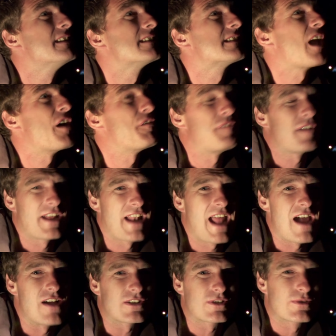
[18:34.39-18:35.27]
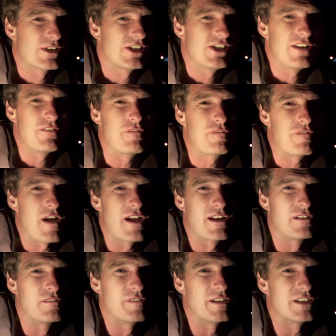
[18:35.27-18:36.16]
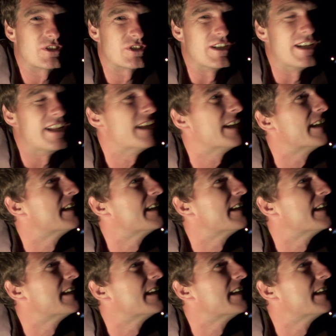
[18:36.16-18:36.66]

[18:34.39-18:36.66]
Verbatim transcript: toughing it out to achieve final victory.